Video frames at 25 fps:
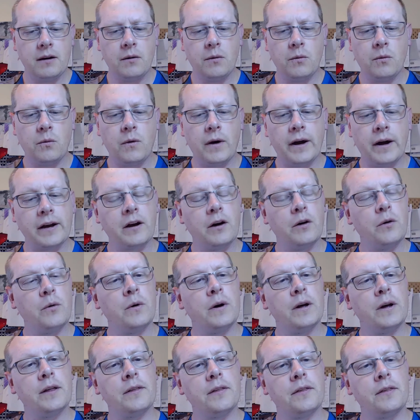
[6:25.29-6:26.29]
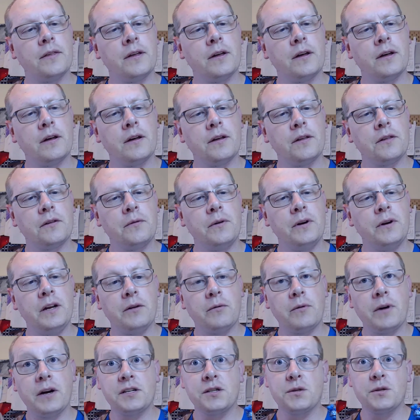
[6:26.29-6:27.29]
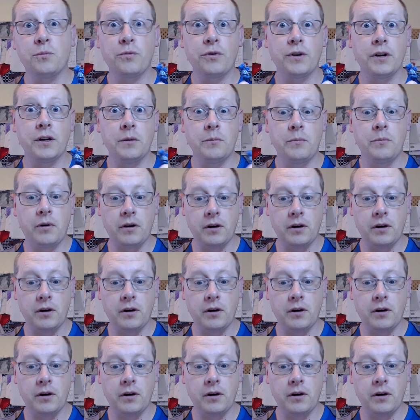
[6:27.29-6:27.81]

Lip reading: why go with the 3D resin printed